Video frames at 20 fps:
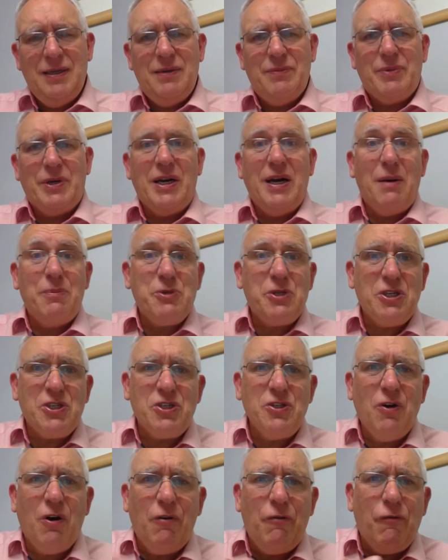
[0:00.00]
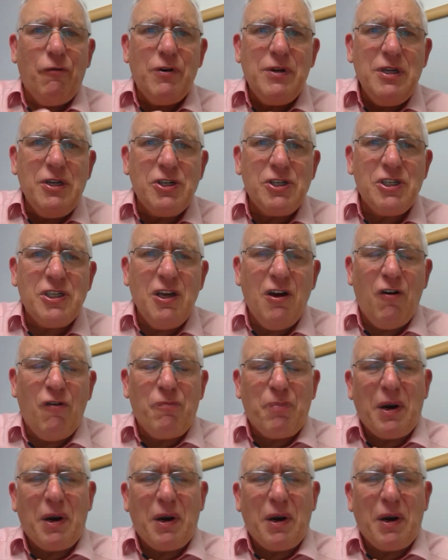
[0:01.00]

Perhaps it's not for yourself,